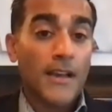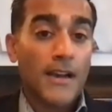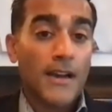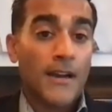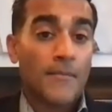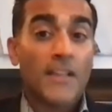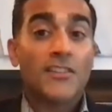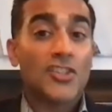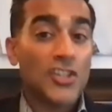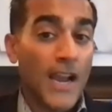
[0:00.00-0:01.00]
um,
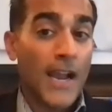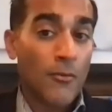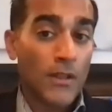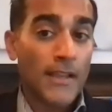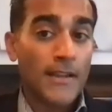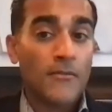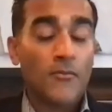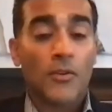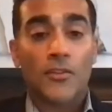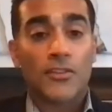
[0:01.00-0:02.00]
is G I related,
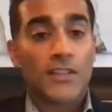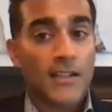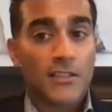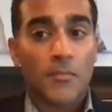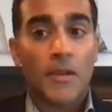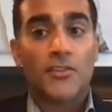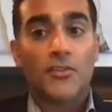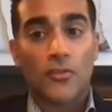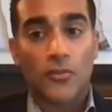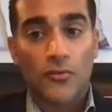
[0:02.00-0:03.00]
whether it's
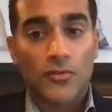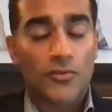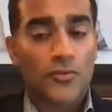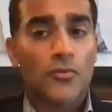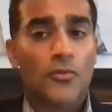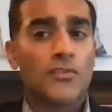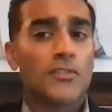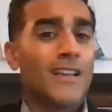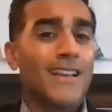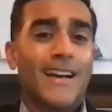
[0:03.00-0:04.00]
constipation or loose stools,
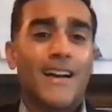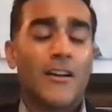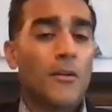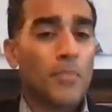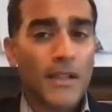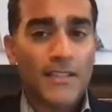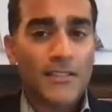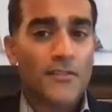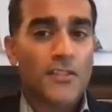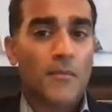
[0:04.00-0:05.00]
uh, complaints
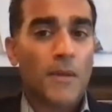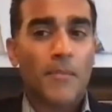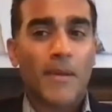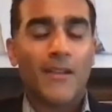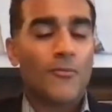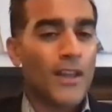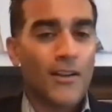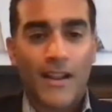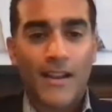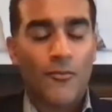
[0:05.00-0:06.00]
of stomach pain
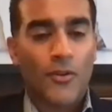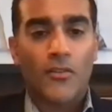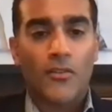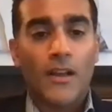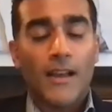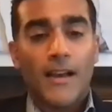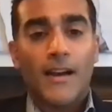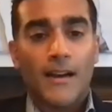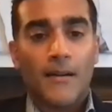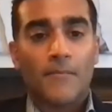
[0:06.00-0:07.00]
without any real
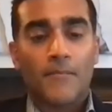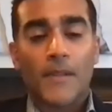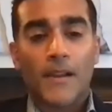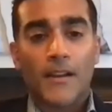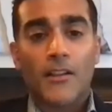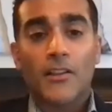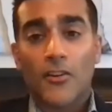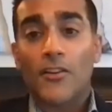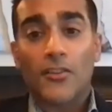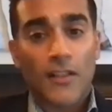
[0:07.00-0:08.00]
um, uh, clear
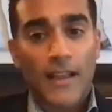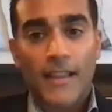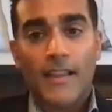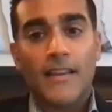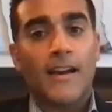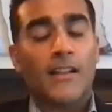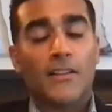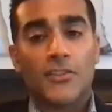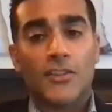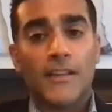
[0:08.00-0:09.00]
underlying
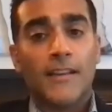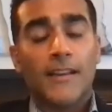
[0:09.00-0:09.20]
etiology.